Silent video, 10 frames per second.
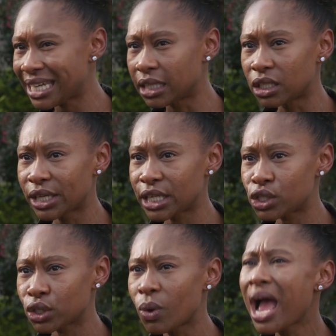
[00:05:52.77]
need to look
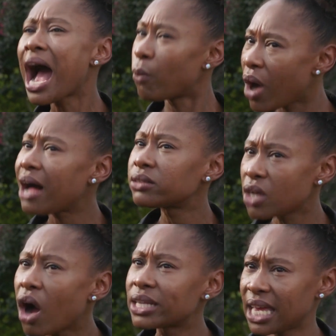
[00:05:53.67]
into, well, I'll
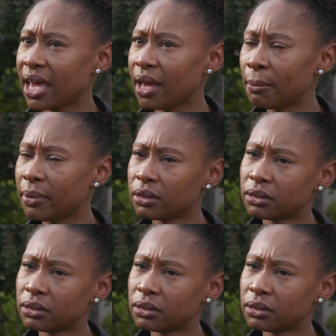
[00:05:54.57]
talk to him.